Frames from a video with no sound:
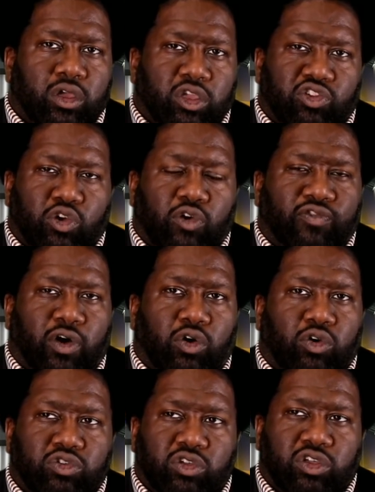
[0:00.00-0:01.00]
It's your
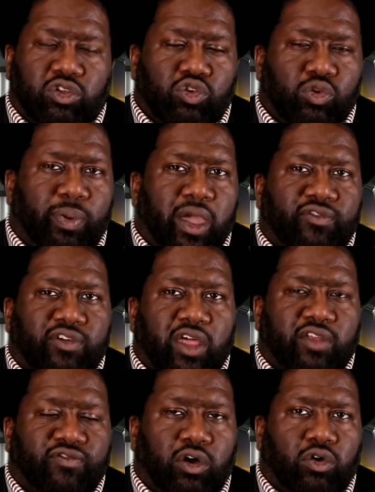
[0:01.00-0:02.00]
phone. You pay for
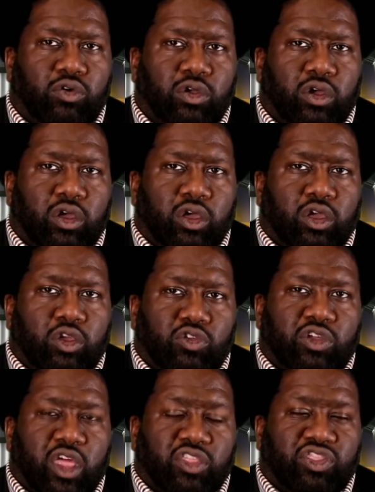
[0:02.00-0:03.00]
that phone. You
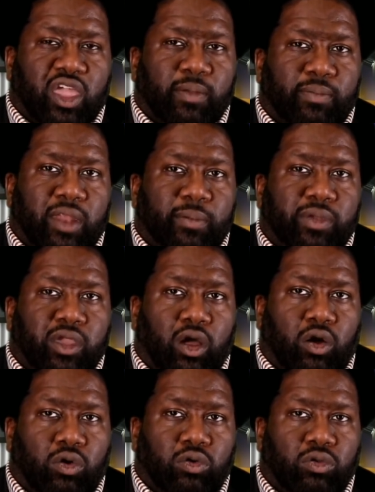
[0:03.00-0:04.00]
say, that thing better be
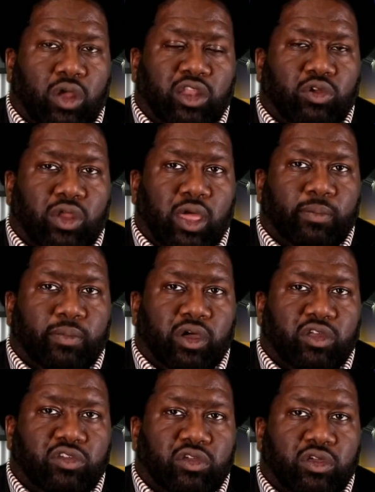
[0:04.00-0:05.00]
on. I know that
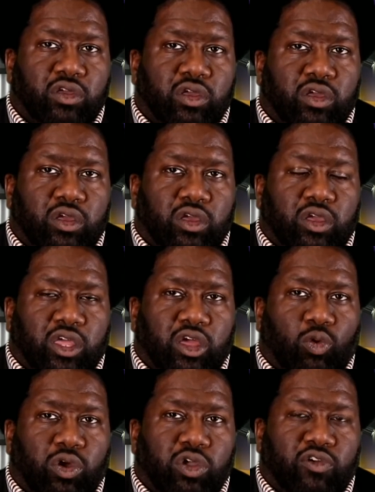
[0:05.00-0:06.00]
much. And
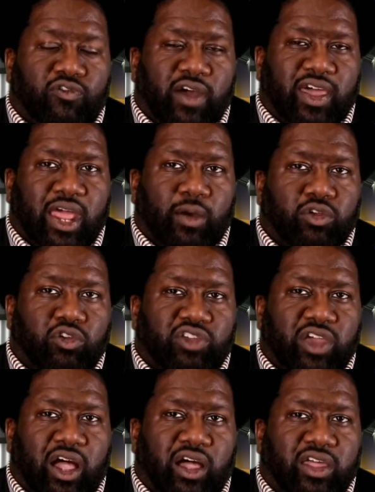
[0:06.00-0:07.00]
that way you can find out where your
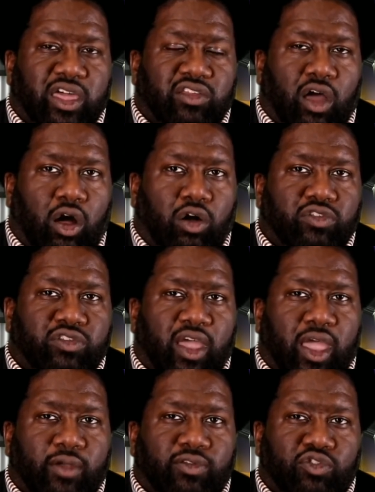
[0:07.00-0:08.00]
child is at all
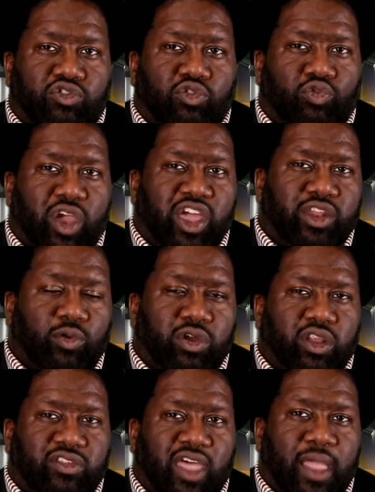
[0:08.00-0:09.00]
times. You just random
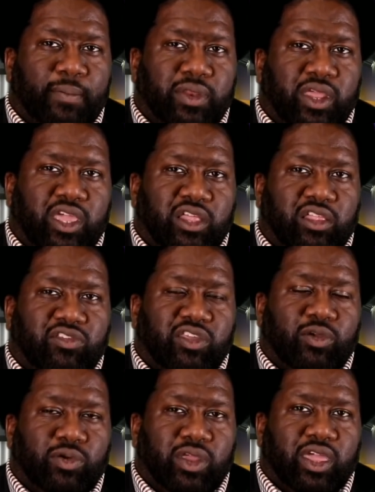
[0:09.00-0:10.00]
one to typing in. Let's
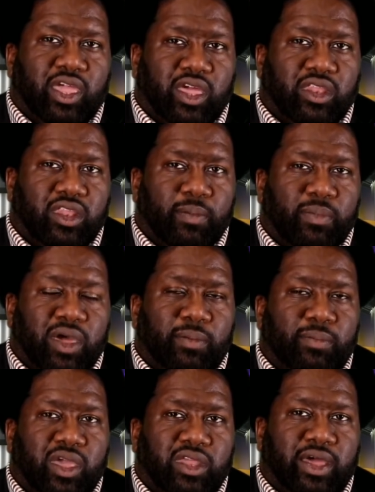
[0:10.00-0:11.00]
see where they at. They
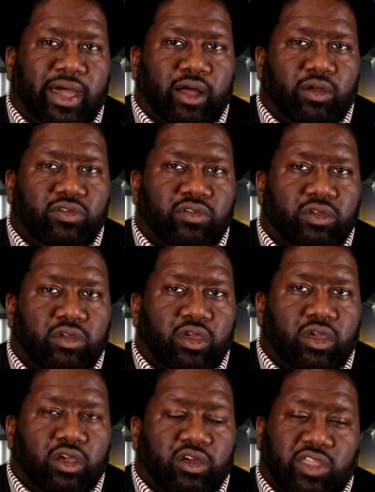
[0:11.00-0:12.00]
better be at the house.
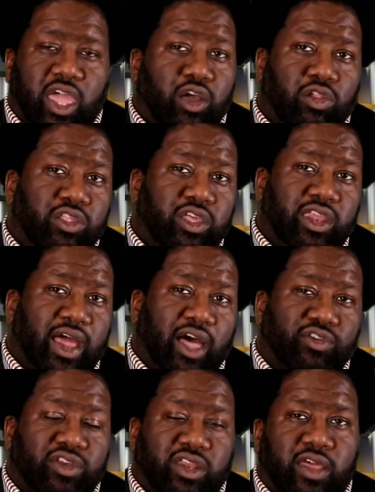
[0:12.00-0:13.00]
They ain't going to leave the
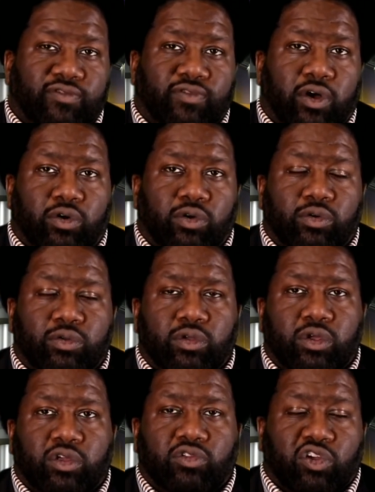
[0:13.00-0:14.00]
house without that phone.
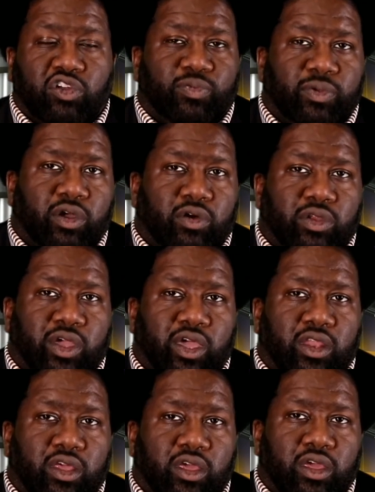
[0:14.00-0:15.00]
Trust me on that.